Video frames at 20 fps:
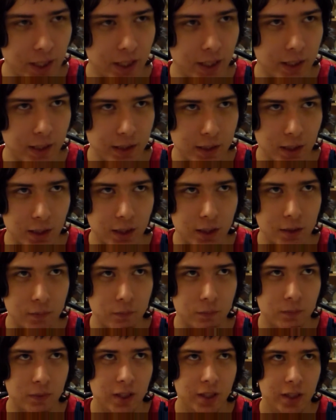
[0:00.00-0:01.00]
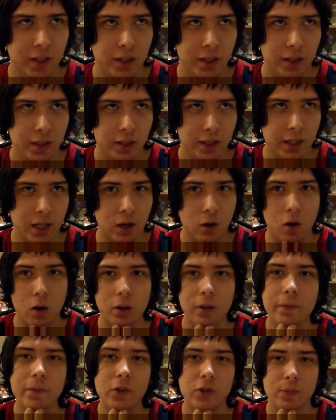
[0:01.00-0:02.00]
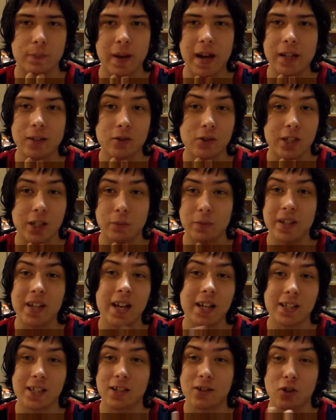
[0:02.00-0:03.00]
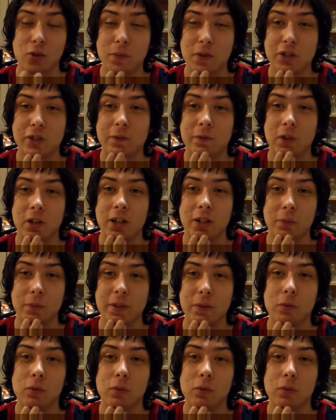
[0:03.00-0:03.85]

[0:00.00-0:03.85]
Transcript: And, yeah, all of those battles that we had so much fun,